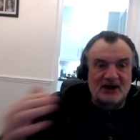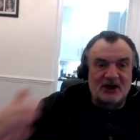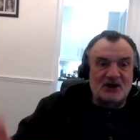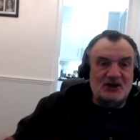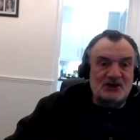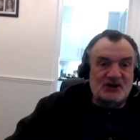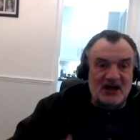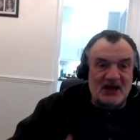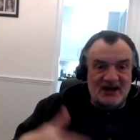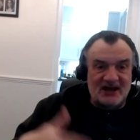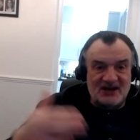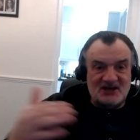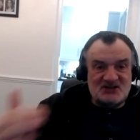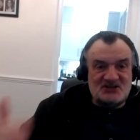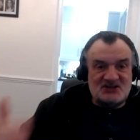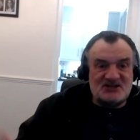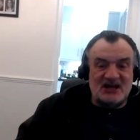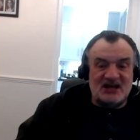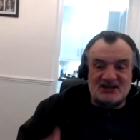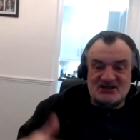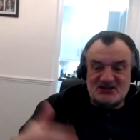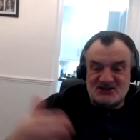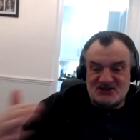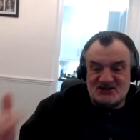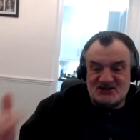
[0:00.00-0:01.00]
and yet there's
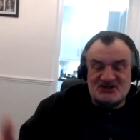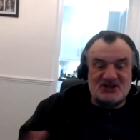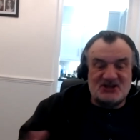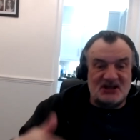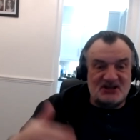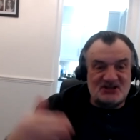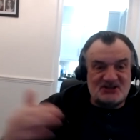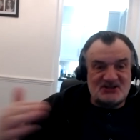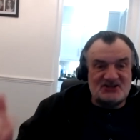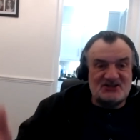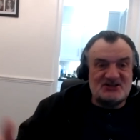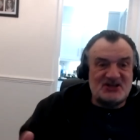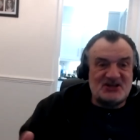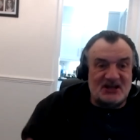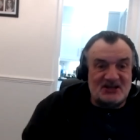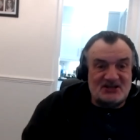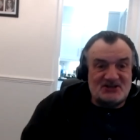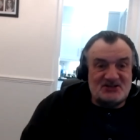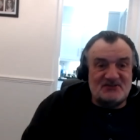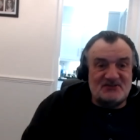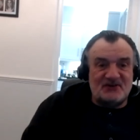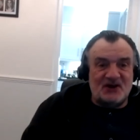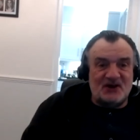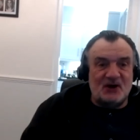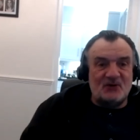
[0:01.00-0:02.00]
tons and tons and
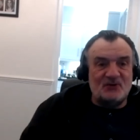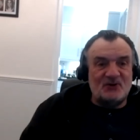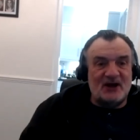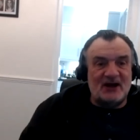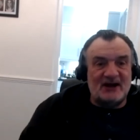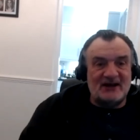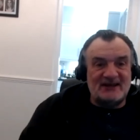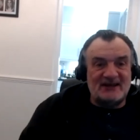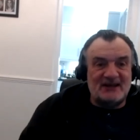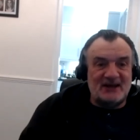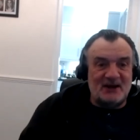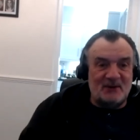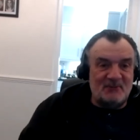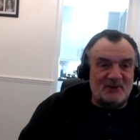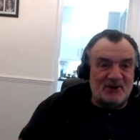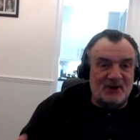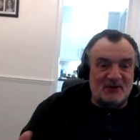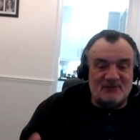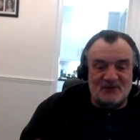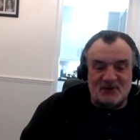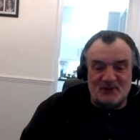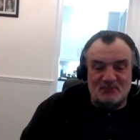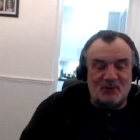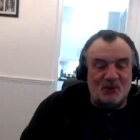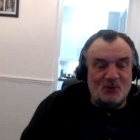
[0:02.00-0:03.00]
tons of cocaine coming
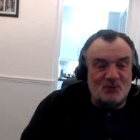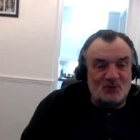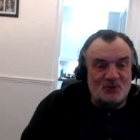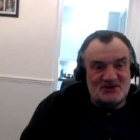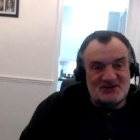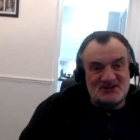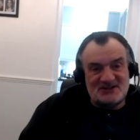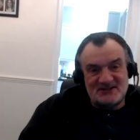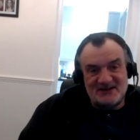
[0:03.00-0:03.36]
over the borders.